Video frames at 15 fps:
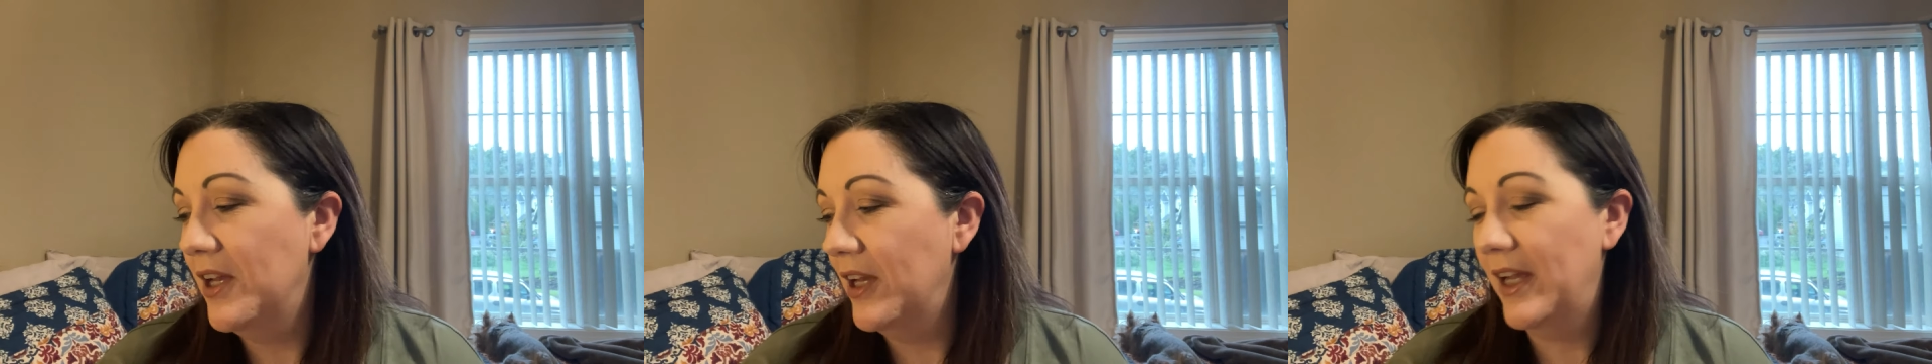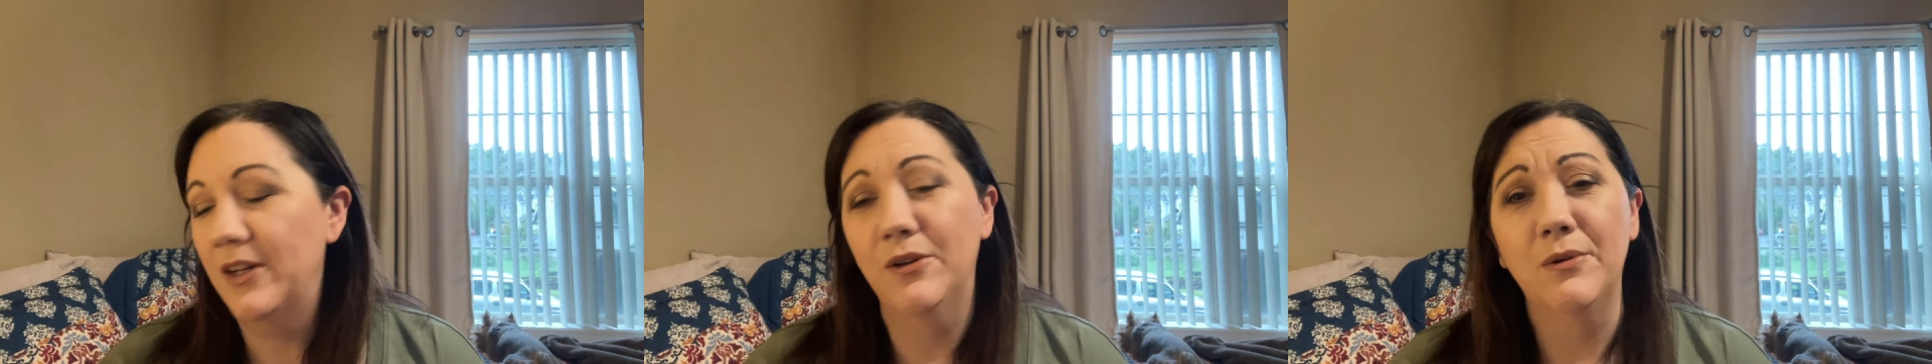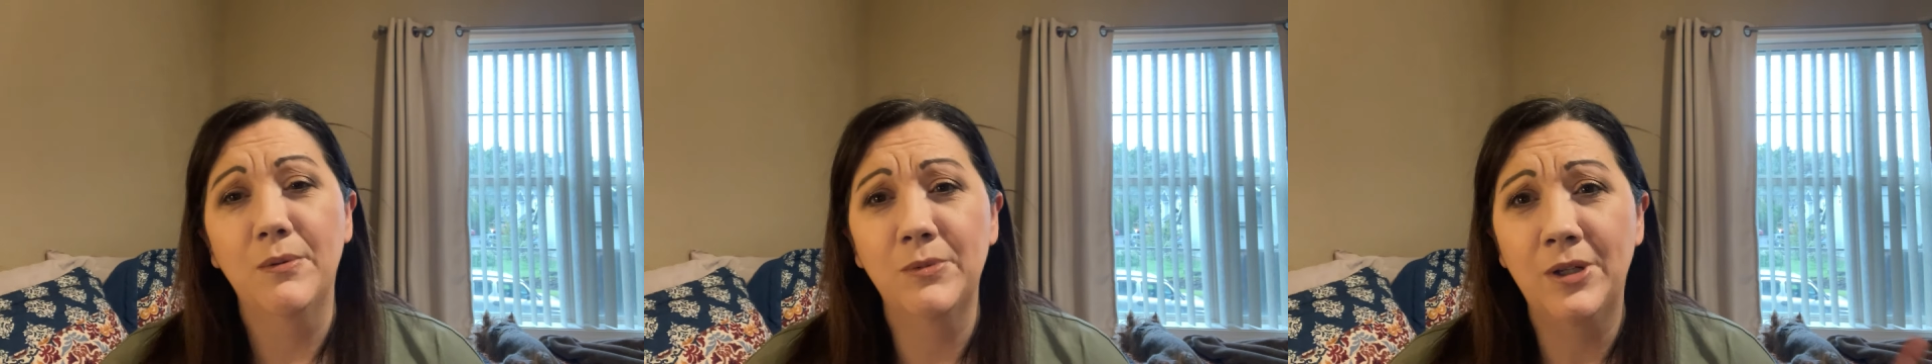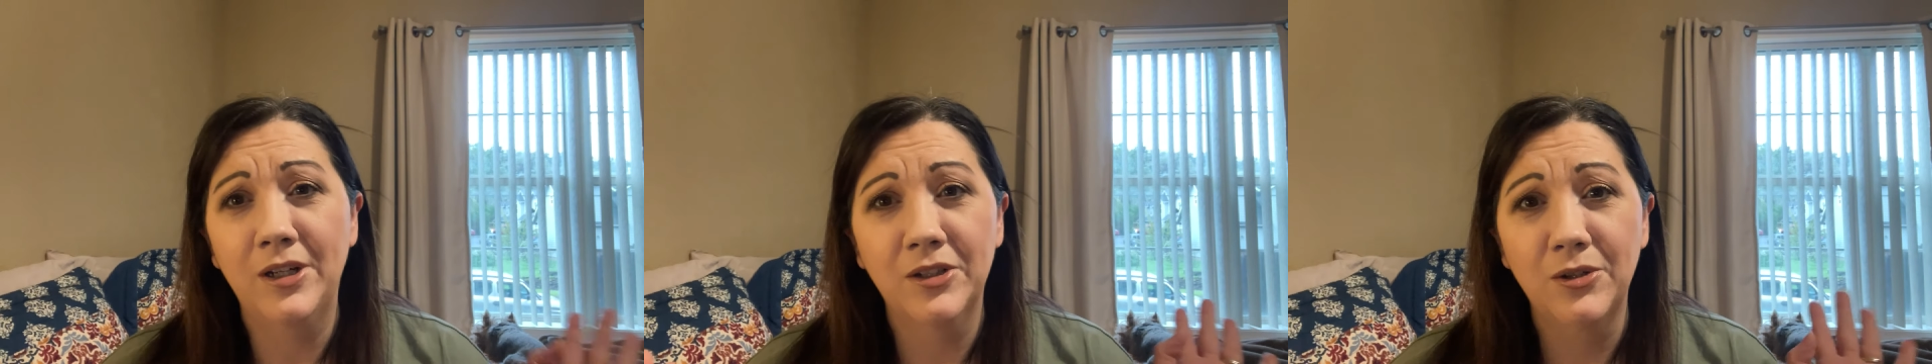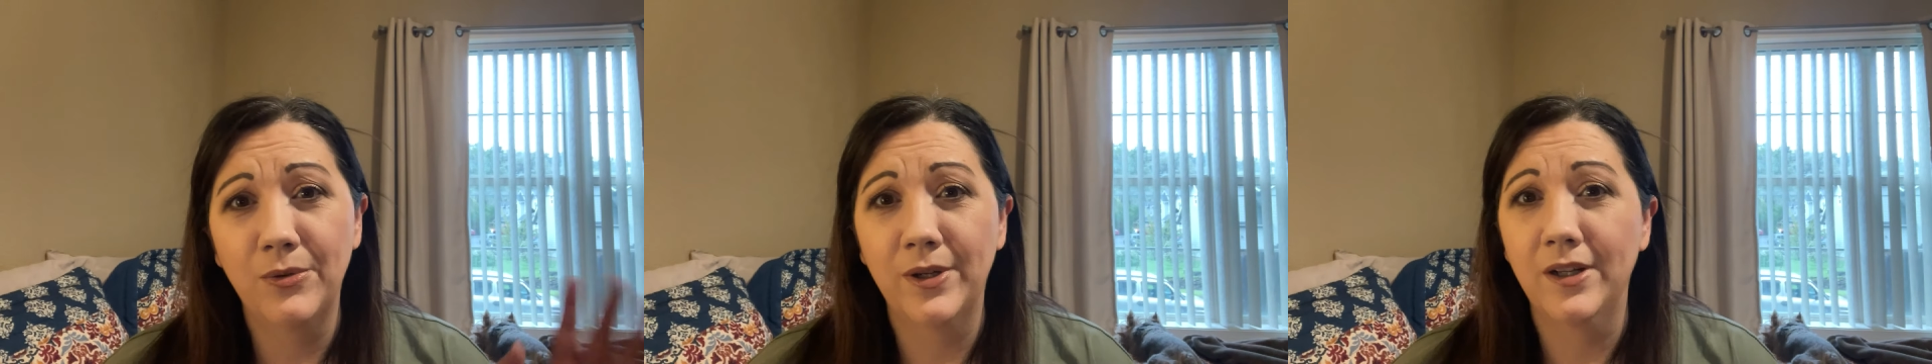I know, I'm
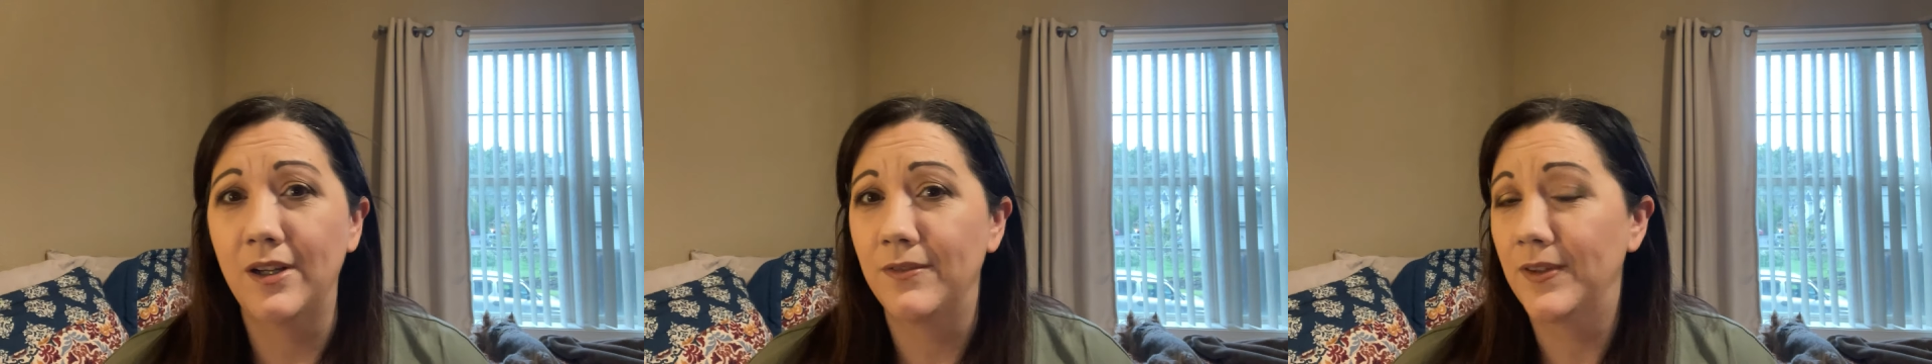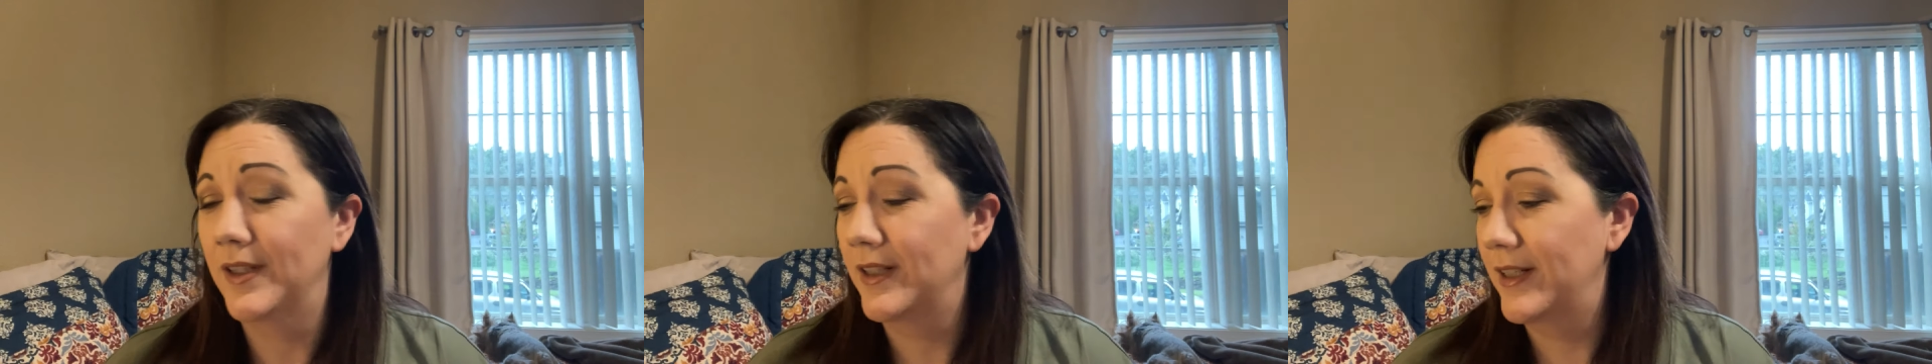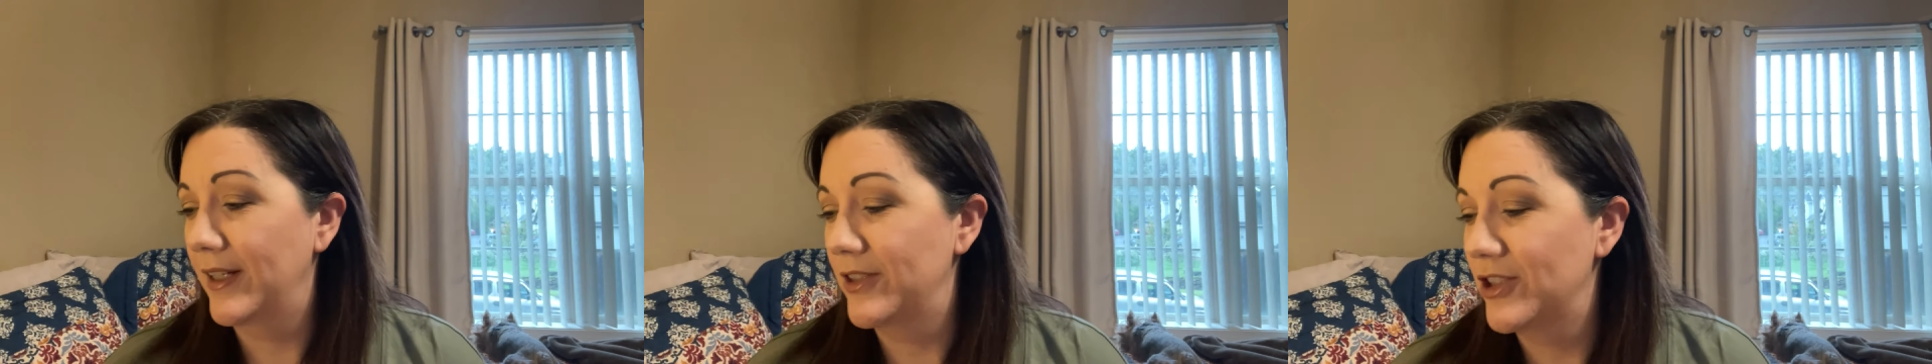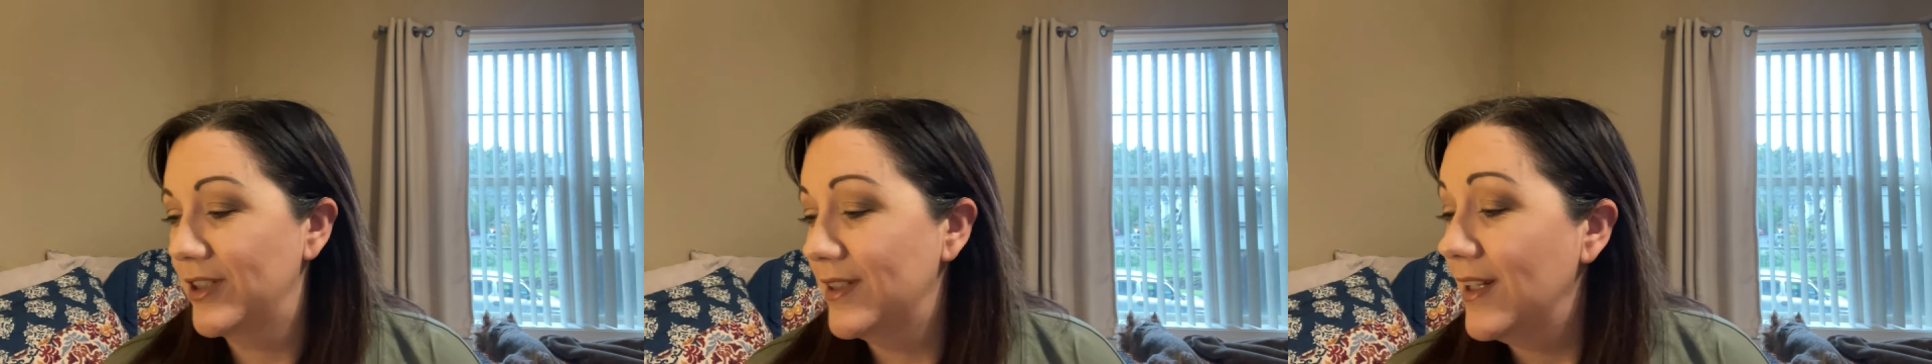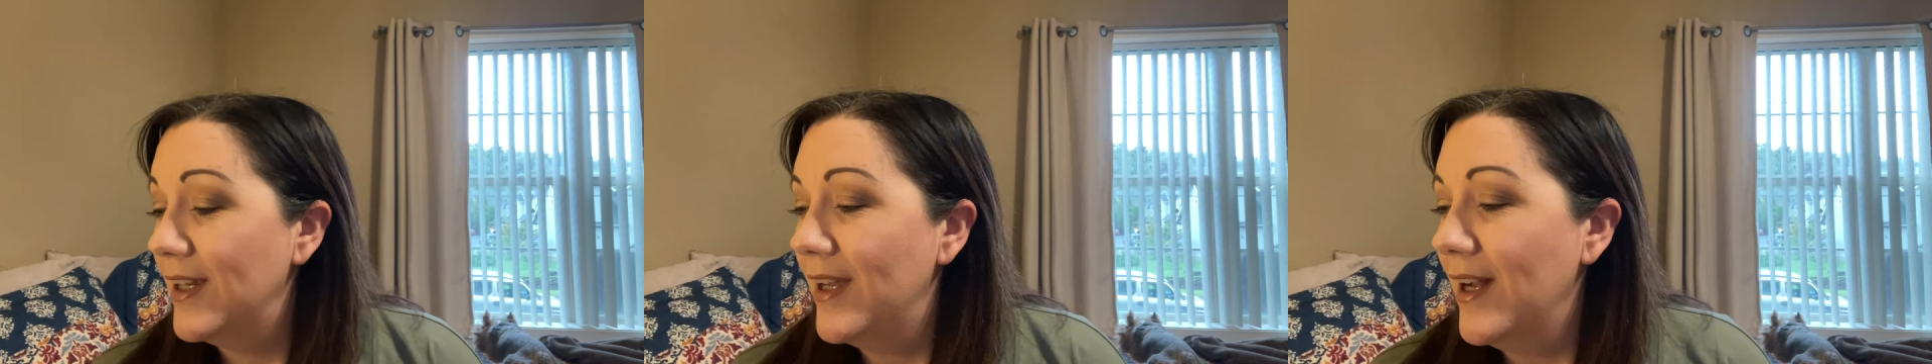kind of going off on a tangent.